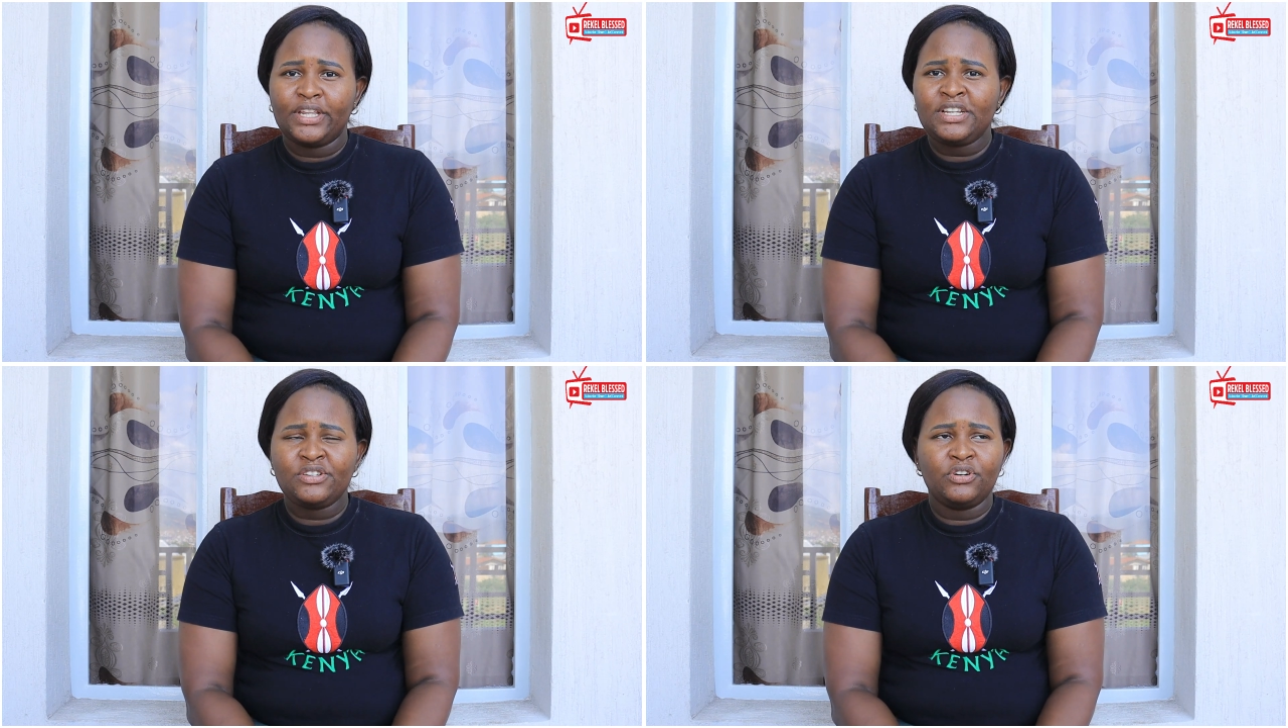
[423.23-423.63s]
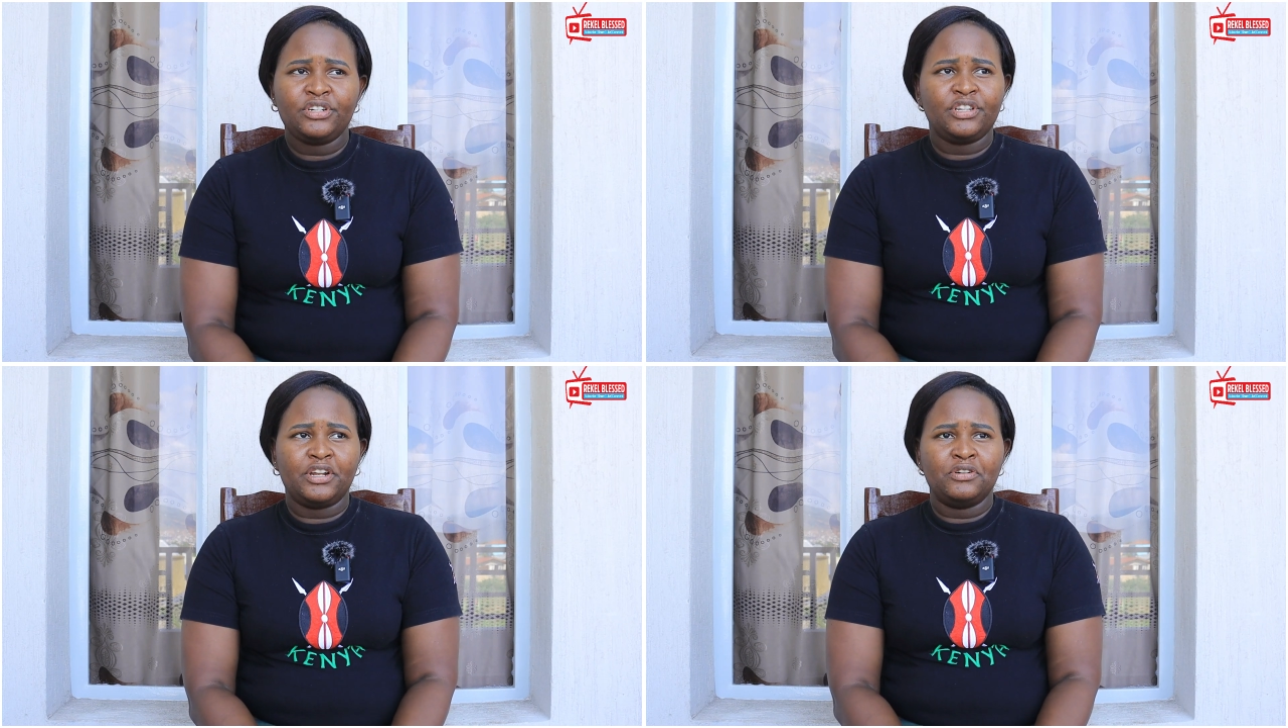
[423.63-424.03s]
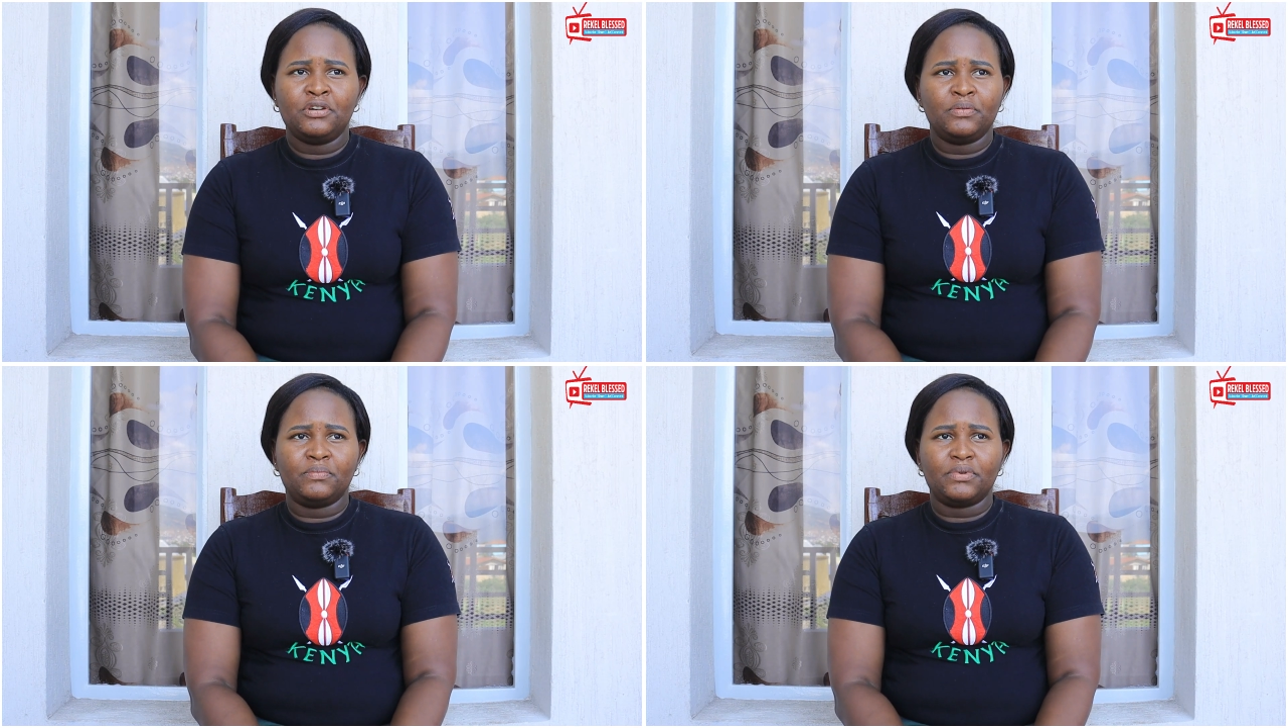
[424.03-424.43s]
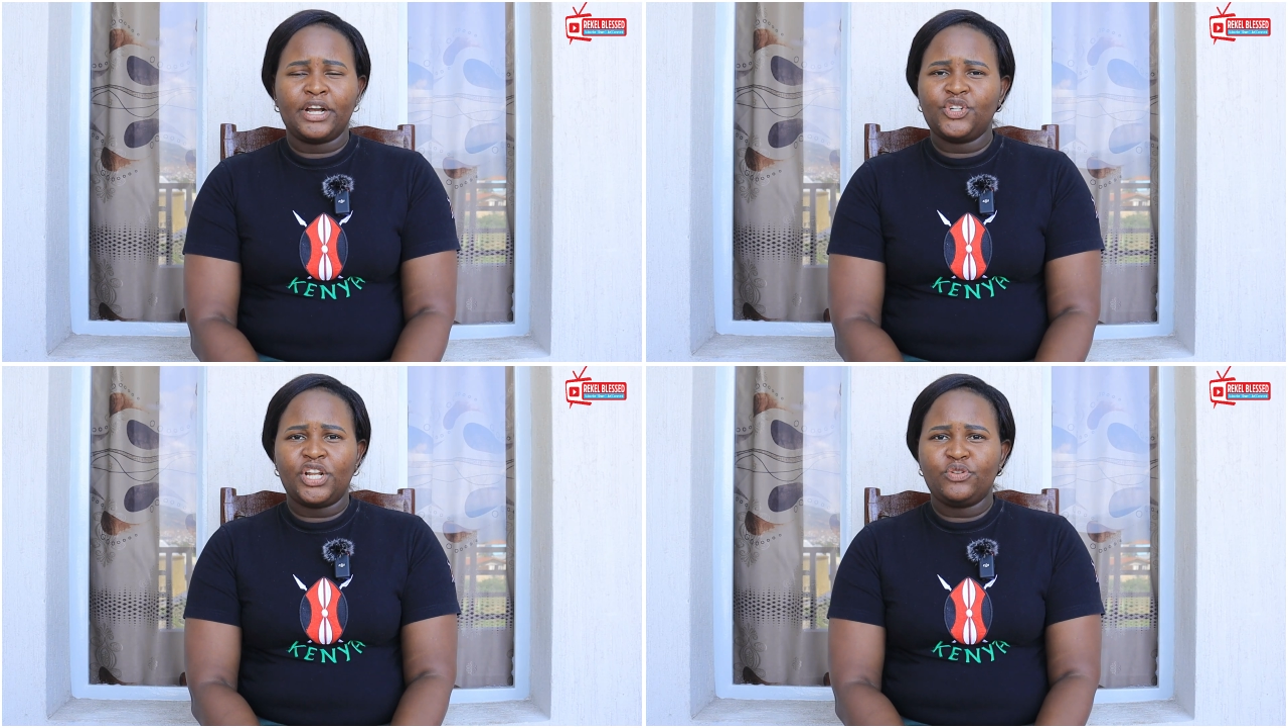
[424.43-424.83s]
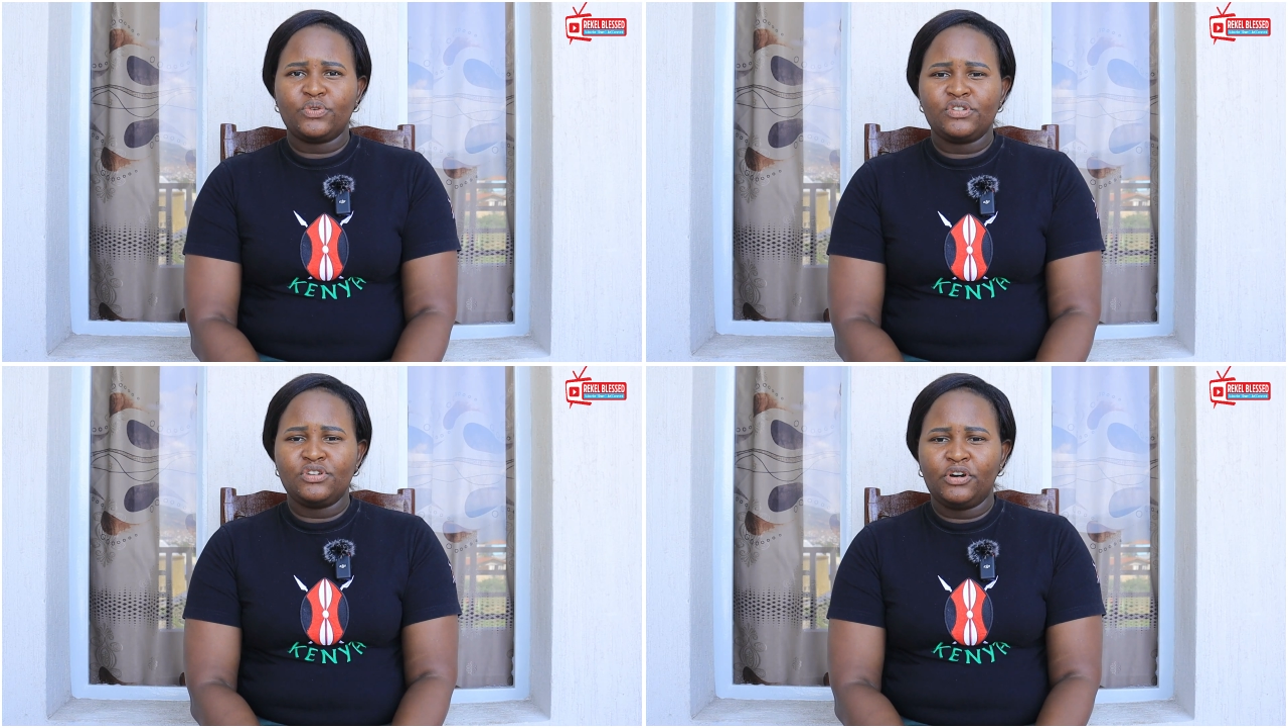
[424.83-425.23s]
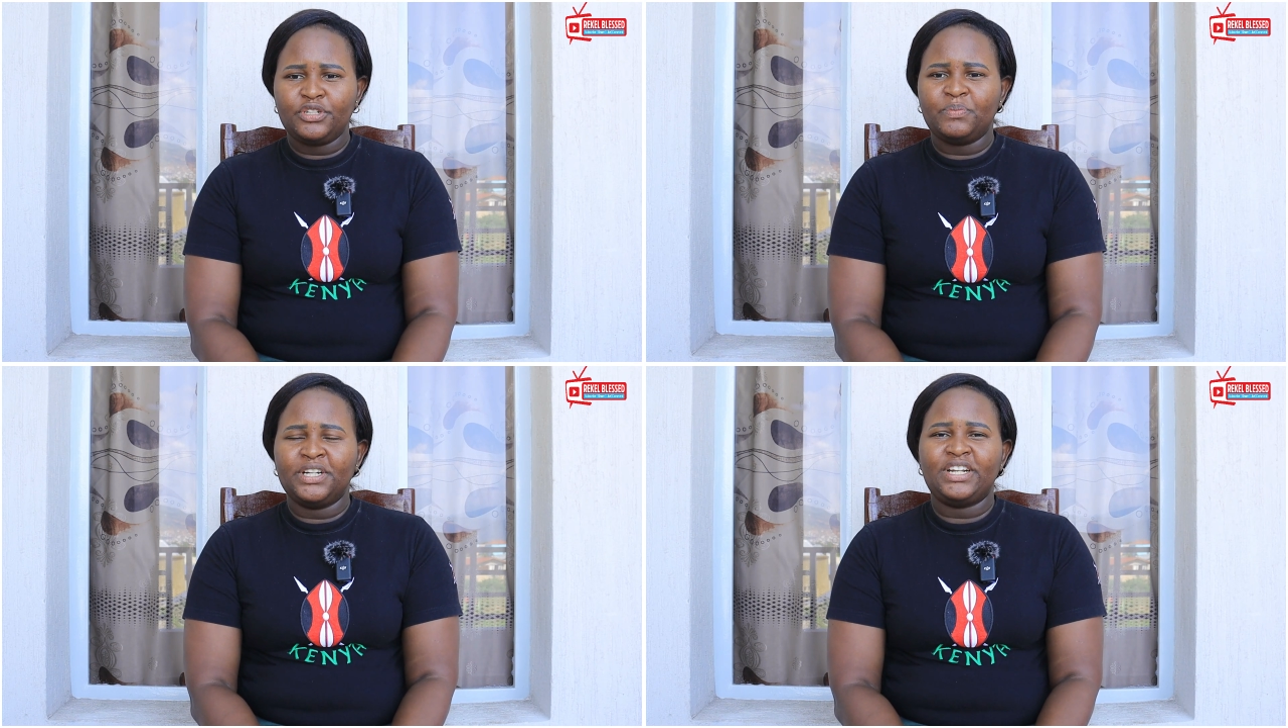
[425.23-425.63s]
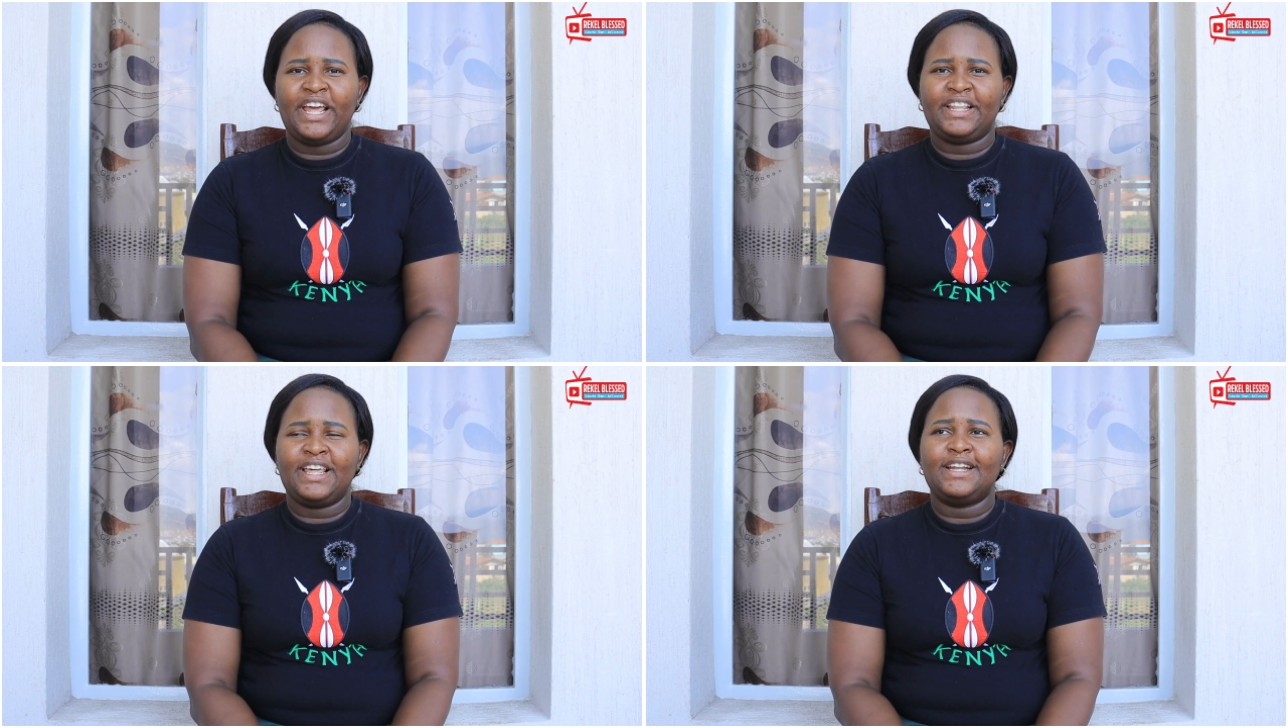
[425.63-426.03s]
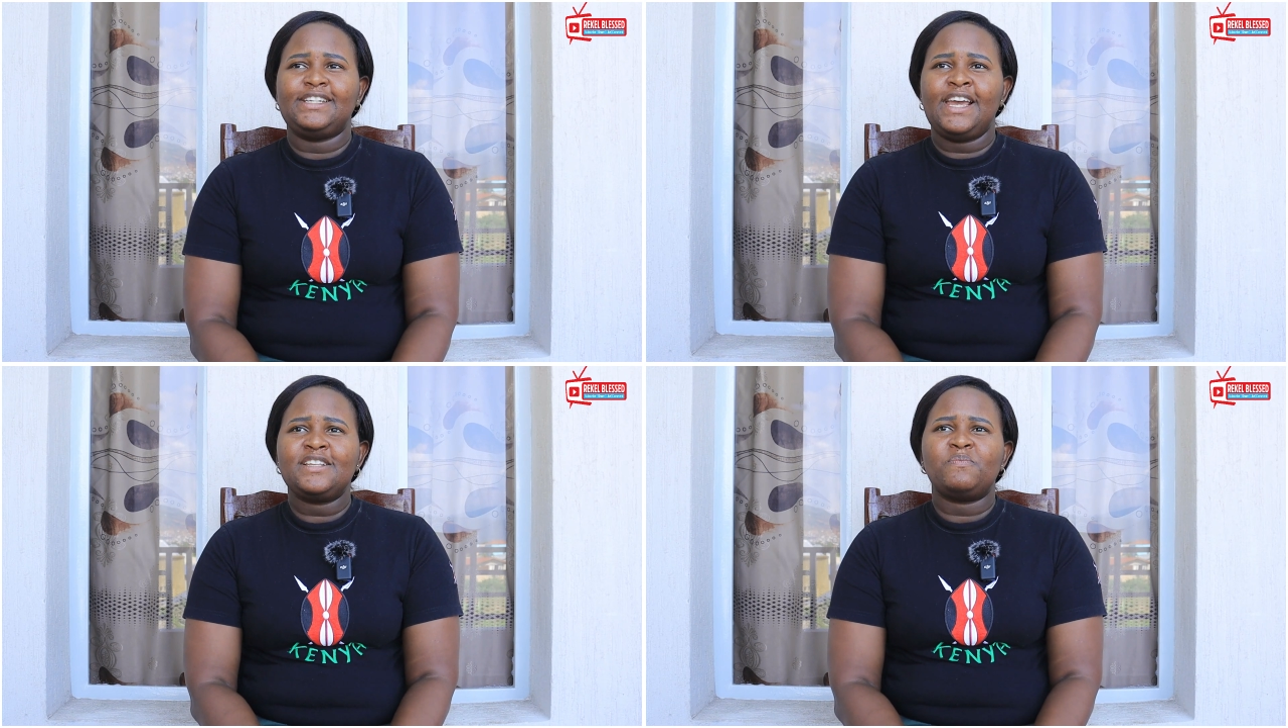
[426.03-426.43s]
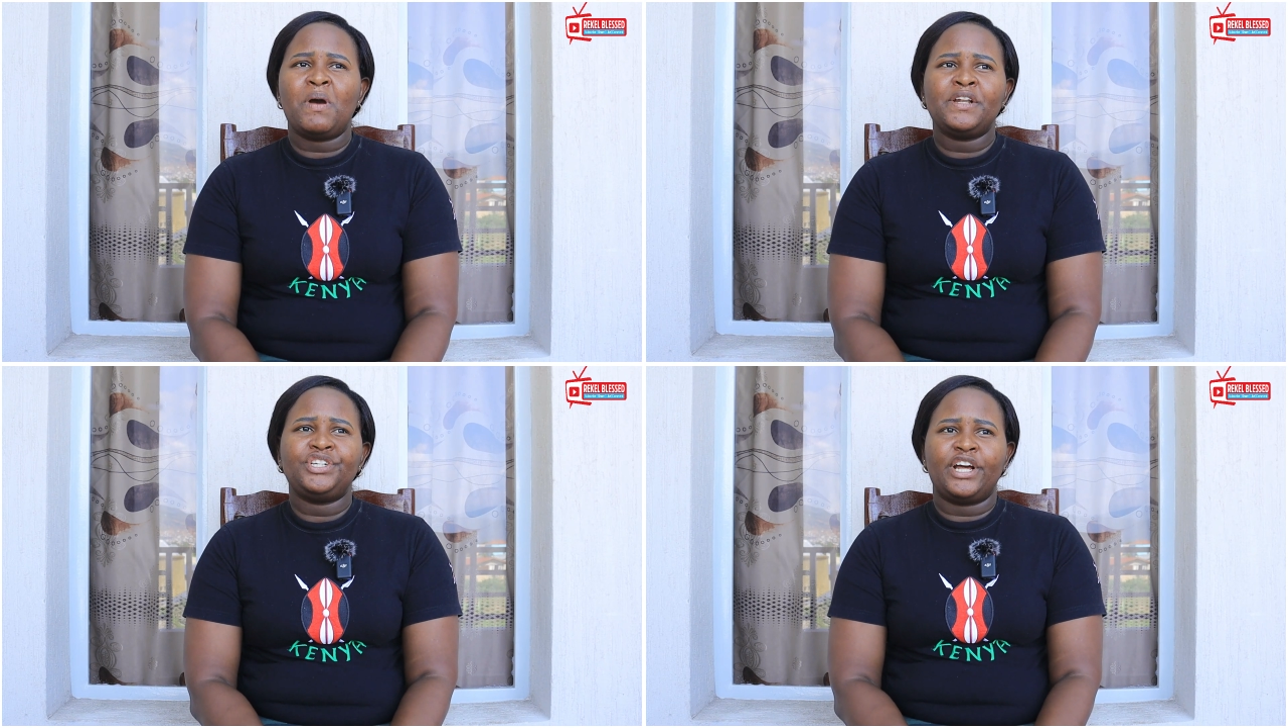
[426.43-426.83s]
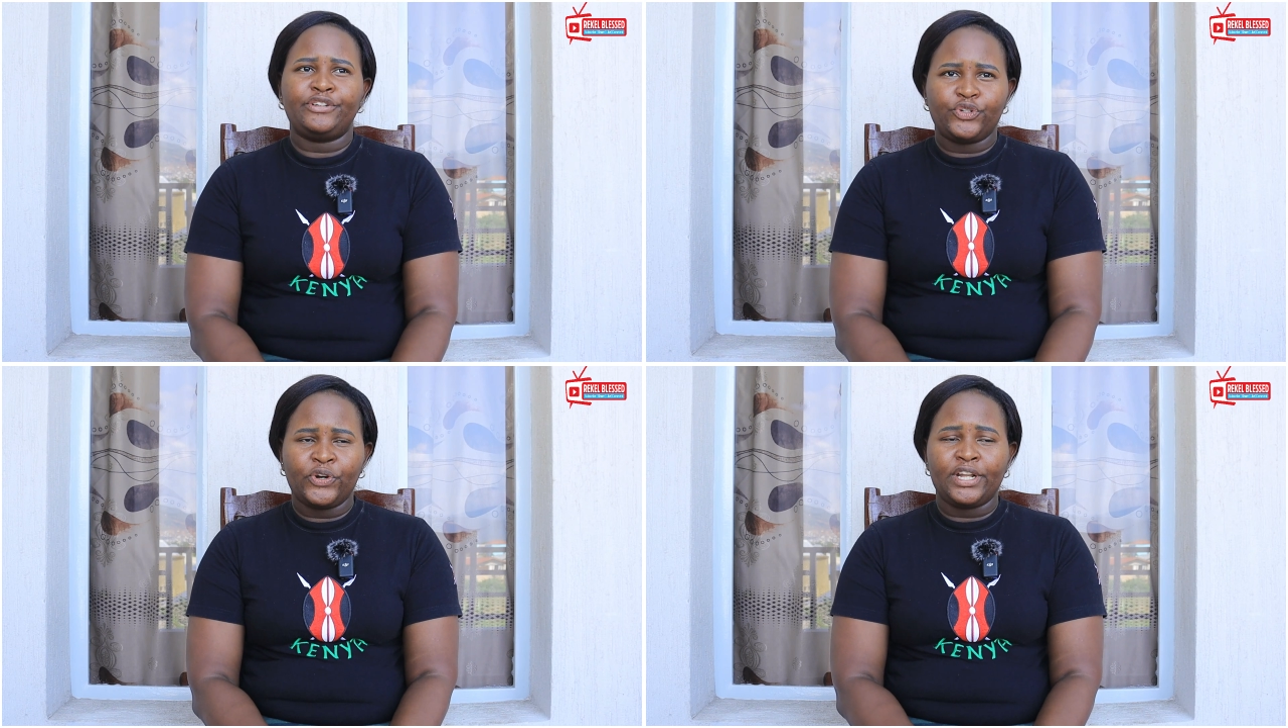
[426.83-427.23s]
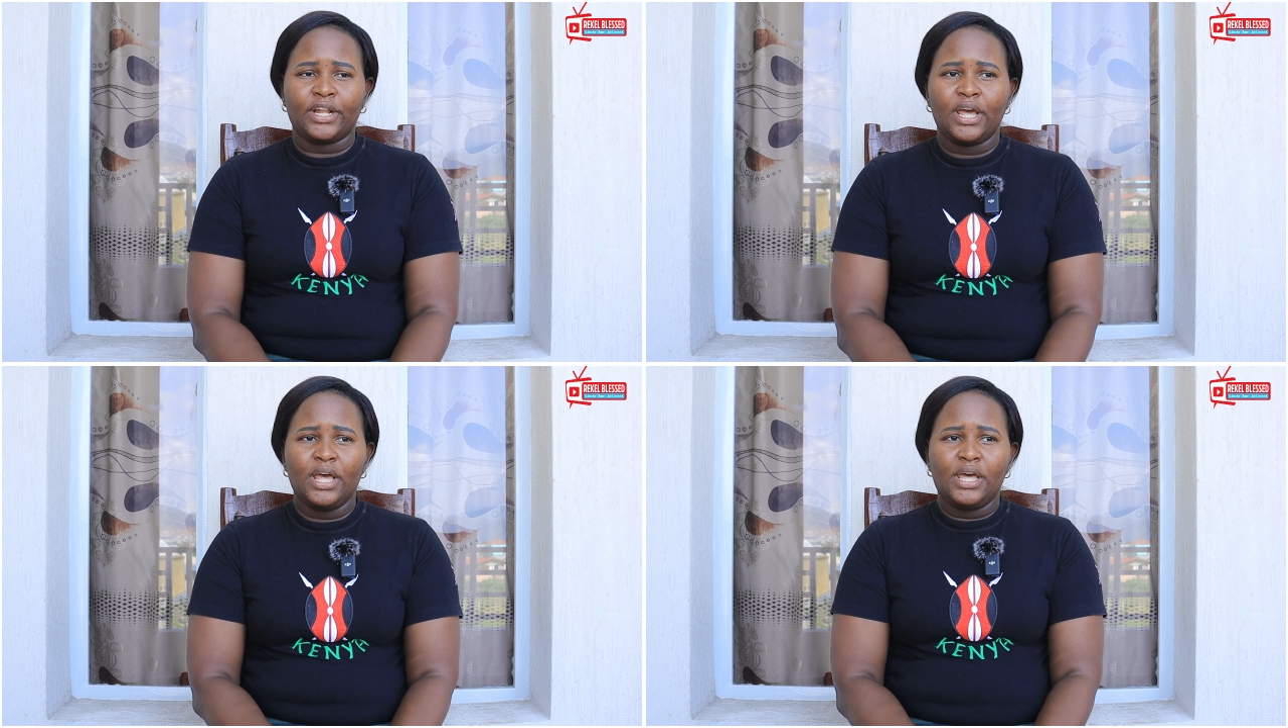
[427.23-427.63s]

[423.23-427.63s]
This is not the norm. Actually, it was not meant like that. Yes, man shall toil.